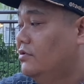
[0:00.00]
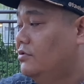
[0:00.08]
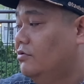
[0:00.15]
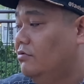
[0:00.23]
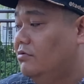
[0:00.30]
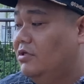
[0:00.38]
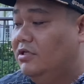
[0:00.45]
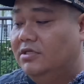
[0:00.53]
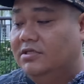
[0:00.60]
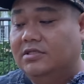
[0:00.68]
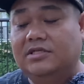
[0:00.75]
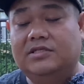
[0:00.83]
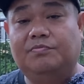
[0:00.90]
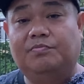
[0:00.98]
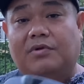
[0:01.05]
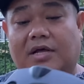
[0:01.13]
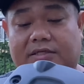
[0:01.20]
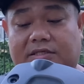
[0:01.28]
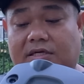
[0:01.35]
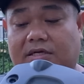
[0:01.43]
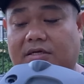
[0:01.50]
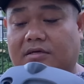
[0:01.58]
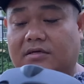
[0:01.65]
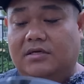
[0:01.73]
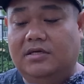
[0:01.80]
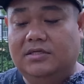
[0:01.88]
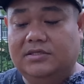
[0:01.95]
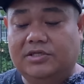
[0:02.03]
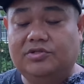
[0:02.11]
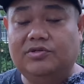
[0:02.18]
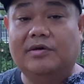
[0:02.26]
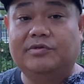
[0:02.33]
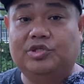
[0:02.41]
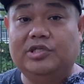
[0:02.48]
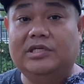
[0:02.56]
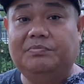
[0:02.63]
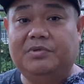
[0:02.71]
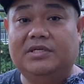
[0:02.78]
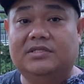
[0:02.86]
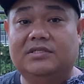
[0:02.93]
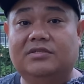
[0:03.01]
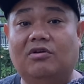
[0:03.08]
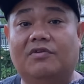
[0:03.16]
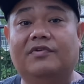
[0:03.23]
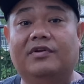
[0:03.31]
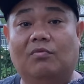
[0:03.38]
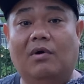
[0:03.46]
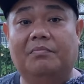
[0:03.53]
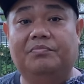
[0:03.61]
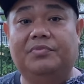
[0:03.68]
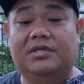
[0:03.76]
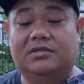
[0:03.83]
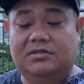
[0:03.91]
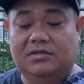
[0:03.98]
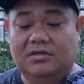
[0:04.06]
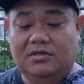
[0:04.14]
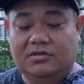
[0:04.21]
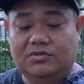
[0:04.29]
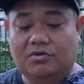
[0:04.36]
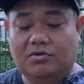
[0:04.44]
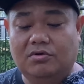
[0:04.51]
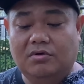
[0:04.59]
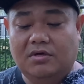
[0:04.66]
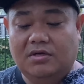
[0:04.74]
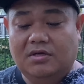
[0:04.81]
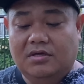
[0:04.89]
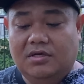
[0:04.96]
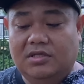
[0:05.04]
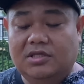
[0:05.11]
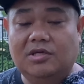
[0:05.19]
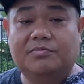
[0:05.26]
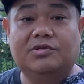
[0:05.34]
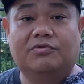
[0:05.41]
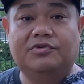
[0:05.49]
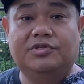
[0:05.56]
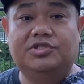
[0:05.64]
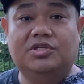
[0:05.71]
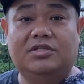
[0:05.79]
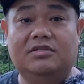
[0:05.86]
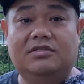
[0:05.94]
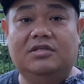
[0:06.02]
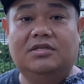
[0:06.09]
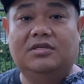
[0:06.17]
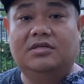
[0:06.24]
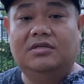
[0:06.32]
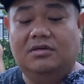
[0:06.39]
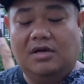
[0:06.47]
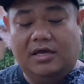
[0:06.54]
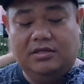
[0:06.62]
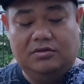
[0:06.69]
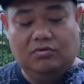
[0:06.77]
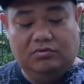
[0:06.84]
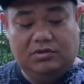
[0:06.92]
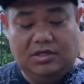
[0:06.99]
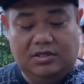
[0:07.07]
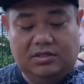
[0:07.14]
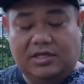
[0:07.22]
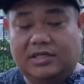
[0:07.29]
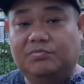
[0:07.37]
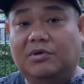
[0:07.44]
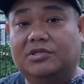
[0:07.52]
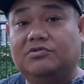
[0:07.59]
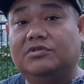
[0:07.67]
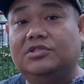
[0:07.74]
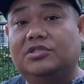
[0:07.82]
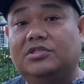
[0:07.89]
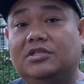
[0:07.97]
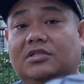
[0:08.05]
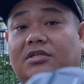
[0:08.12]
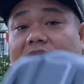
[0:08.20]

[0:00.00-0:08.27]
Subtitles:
So it is this plastic. It is actually a 3-piece, it's not even a 1-piece. So in terms of rigidity, I don't think there's much rigidity.